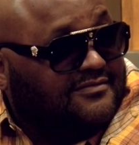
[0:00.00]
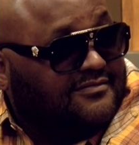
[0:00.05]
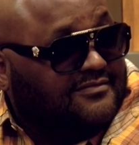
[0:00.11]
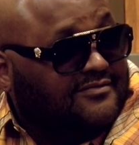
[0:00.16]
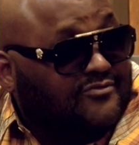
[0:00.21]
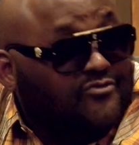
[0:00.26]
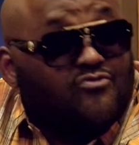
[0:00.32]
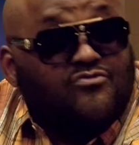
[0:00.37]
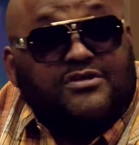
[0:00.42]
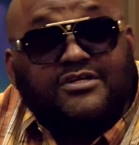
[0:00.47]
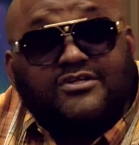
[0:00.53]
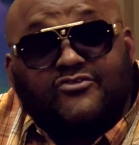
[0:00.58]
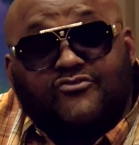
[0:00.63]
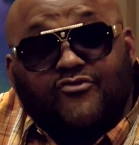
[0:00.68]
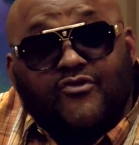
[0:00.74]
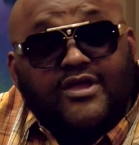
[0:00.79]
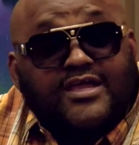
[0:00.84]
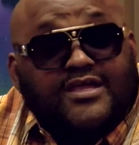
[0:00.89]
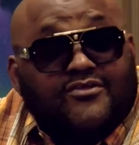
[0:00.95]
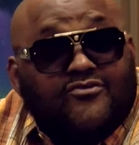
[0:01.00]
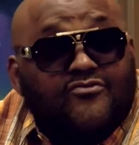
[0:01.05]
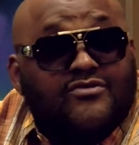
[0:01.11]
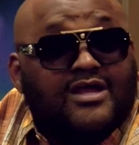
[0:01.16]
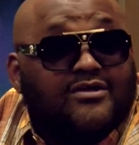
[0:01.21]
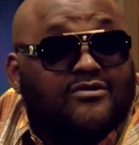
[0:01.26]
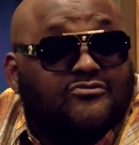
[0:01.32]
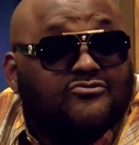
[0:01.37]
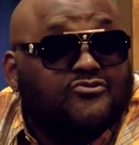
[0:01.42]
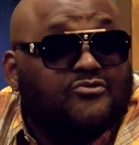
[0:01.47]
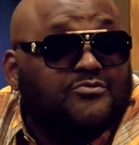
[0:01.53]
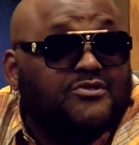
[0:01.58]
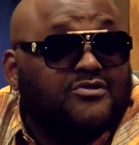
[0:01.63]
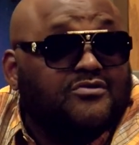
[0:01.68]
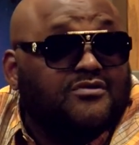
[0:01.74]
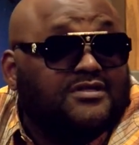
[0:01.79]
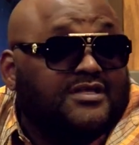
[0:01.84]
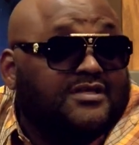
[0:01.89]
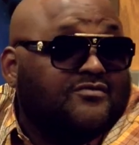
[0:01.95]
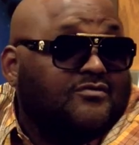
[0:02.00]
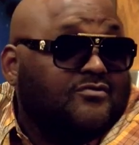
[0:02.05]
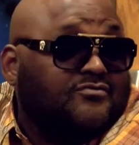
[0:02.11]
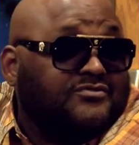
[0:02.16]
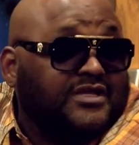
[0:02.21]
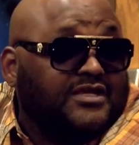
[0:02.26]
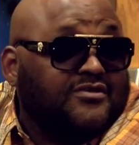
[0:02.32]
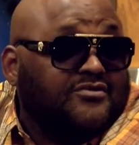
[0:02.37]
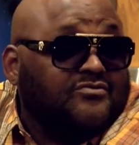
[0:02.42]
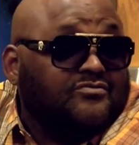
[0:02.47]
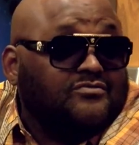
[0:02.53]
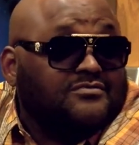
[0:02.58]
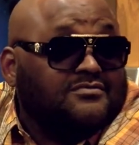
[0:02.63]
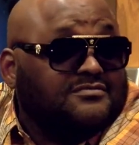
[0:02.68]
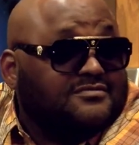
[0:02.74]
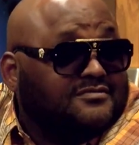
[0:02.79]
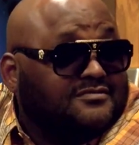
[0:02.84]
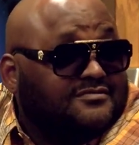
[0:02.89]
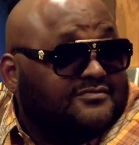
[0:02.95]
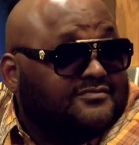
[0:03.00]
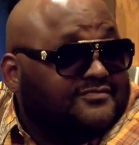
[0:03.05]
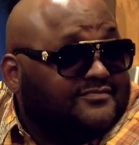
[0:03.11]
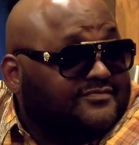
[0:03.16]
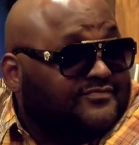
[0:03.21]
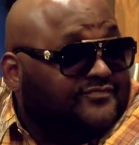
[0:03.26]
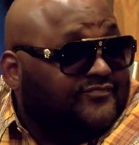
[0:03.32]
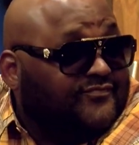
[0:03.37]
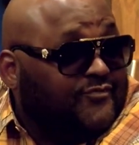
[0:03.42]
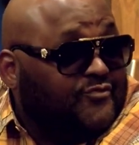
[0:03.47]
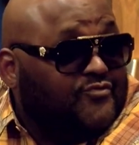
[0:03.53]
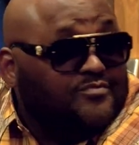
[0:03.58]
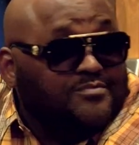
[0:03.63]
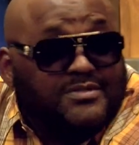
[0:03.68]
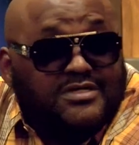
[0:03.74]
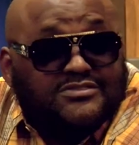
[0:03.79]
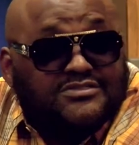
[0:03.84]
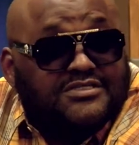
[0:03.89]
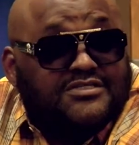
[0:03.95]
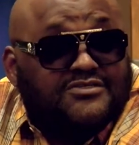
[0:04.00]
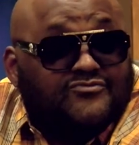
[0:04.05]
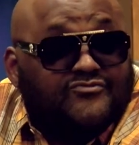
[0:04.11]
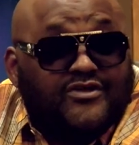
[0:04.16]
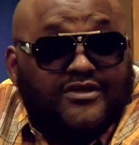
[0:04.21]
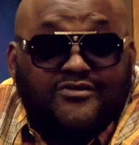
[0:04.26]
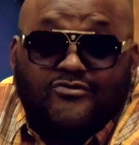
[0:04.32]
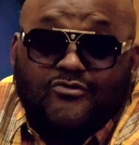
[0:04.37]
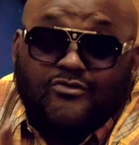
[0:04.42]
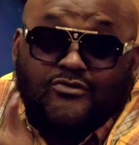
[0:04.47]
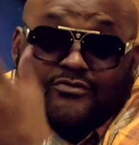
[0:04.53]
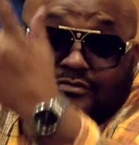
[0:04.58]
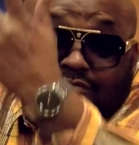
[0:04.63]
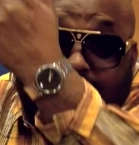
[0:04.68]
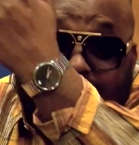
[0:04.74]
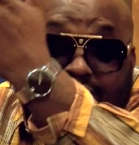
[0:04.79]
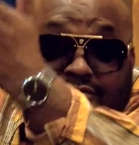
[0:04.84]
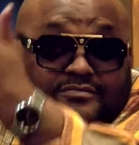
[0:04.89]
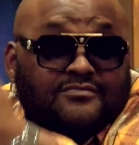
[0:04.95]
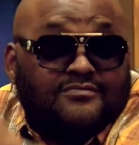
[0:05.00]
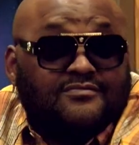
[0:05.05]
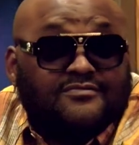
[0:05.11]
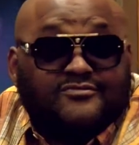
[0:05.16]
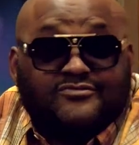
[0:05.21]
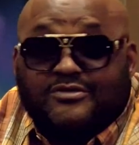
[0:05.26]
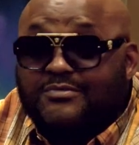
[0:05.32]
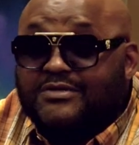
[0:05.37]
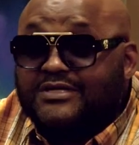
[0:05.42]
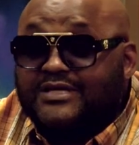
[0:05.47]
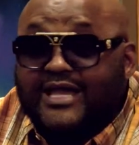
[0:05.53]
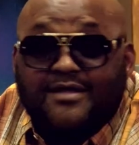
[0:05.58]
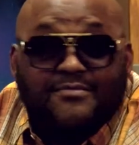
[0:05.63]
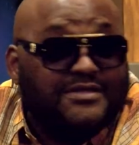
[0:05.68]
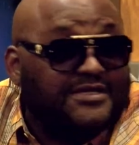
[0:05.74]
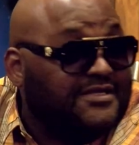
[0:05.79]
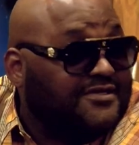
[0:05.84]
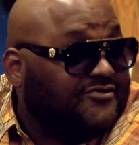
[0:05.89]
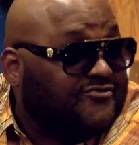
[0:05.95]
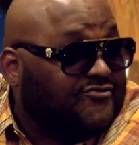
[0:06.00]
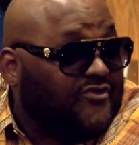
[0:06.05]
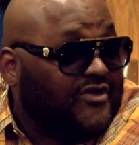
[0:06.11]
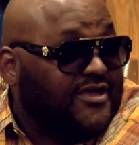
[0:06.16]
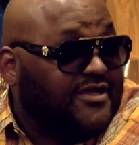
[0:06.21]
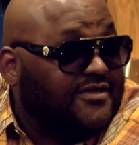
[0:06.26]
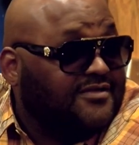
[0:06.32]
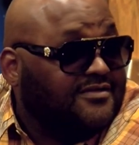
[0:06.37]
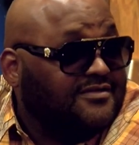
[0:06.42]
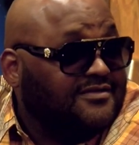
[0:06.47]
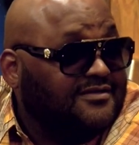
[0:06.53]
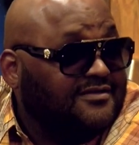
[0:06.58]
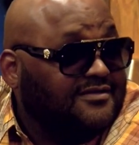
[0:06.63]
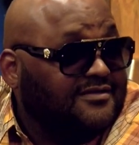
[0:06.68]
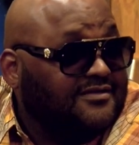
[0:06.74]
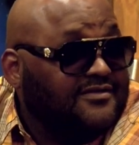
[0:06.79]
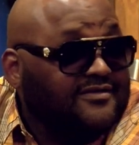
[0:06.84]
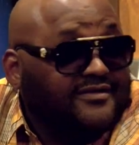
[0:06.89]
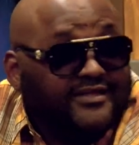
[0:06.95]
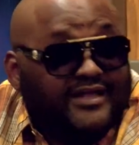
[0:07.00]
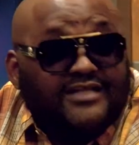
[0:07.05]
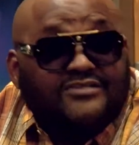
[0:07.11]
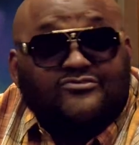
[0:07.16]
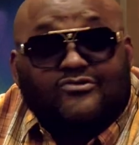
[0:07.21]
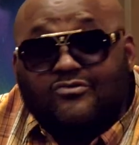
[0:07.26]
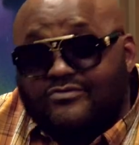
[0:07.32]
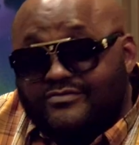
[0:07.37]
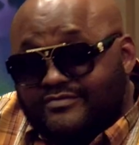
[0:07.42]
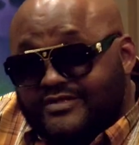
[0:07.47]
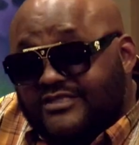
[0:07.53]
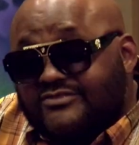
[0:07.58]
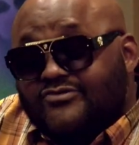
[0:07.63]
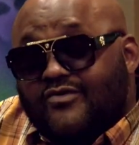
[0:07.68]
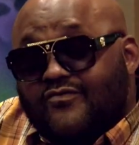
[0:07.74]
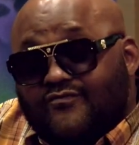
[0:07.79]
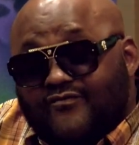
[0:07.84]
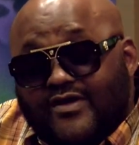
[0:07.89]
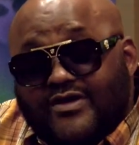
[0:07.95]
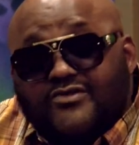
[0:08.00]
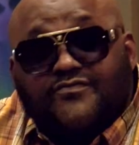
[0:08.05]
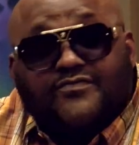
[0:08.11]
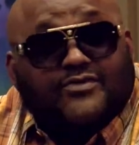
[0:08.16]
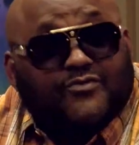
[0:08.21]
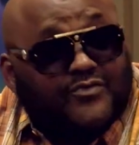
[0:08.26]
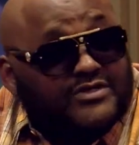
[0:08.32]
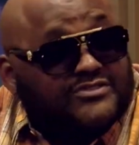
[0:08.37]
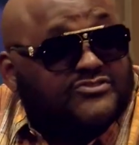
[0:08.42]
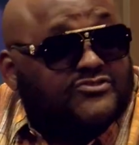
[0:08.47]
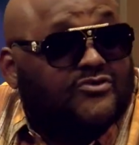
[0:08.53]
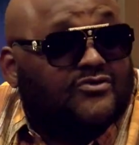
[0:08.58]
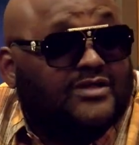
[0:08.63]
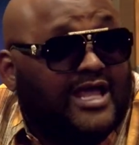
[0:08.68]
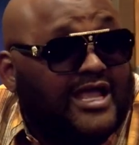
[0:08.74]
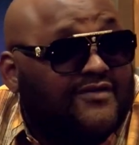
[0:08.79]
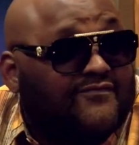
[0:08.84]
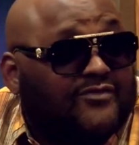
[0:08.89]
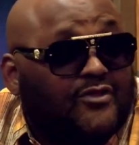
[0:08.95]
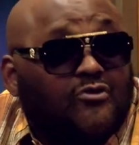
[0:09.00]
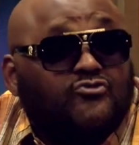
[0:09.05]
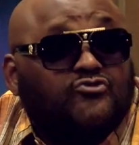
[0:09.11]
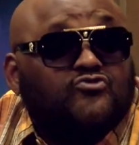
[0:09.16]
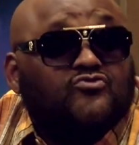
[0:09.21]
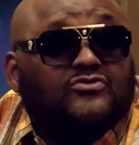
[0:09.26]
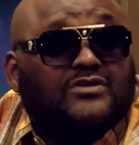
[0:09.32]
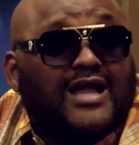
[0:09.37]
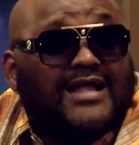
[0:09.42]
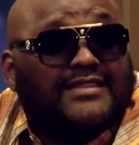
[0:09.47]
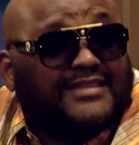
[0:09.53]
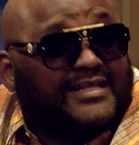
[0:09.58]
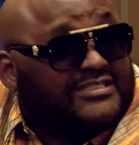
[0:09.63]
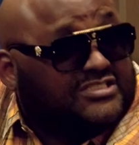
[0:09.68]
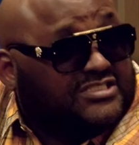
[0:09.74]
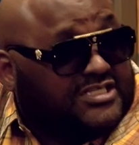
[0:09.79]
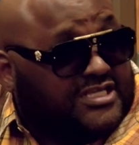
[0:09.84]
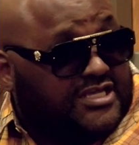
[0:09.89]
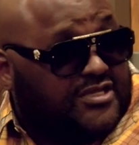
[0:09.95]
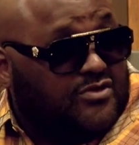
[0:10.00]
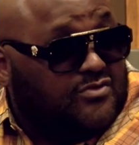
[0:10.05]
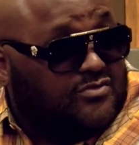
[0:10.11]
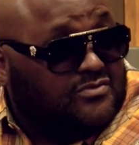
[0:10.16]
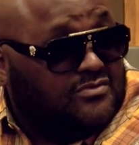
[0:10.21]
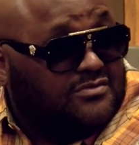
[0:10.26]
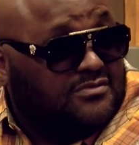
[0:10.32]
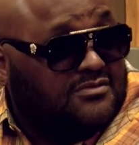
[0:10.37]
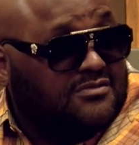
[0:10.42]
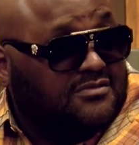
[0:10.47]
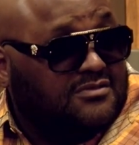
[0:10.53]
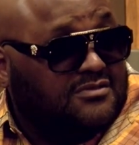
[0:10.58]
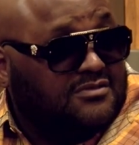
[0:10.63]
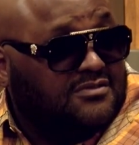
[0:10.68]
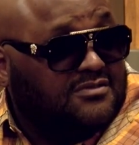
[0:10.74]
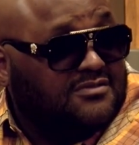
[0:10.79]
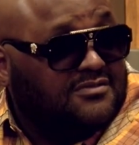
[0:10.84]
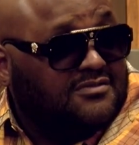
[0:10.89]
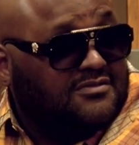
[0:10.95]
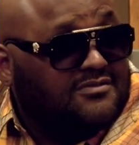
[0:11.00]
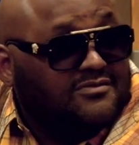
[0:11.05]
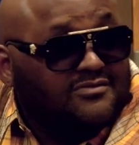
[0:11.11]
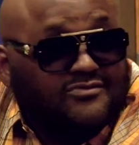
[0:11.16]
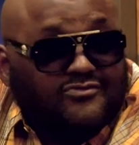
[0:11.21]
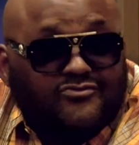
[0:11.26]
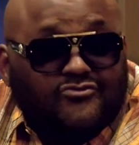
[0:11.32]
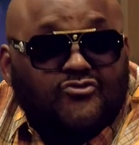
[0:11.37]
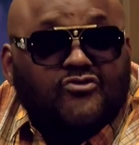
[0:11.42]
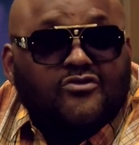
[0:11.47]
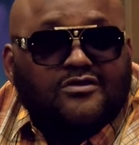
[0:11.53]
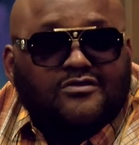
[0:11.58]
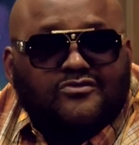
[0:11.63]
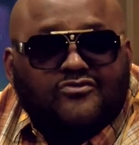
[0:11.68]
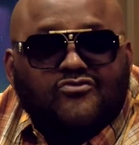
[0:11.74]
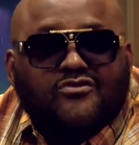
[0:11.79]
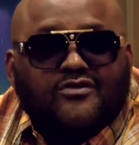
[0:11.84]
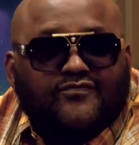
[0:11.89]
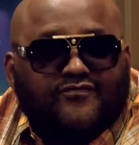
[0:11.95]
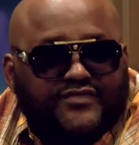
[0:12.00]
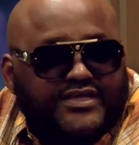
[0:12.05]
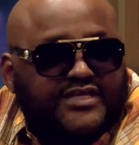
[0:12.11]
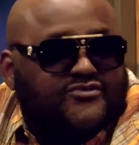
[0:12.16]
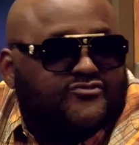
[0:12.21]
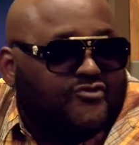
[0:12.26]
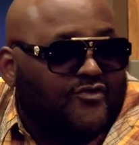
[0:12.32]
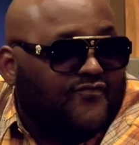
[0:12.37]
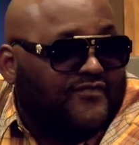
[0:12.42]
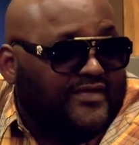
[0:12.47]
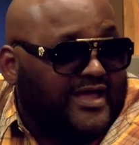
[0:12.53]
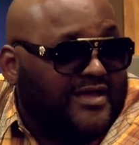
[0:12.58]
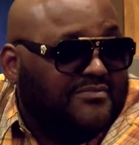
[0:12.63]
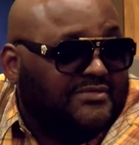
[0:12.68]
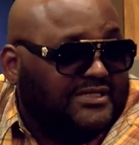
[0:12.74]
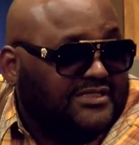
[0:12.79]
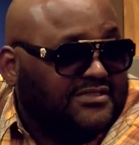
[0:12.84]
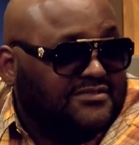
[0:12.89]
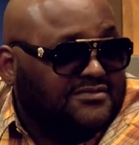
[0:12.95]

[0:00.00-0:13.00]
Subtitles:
You can get a trade. You ain't got to go to school. It's going to take you a few months to get a trade. You can go to summer academy and get a trade. That's going to follow you for the rest of your life. As long as you got that skill, you can feed your family.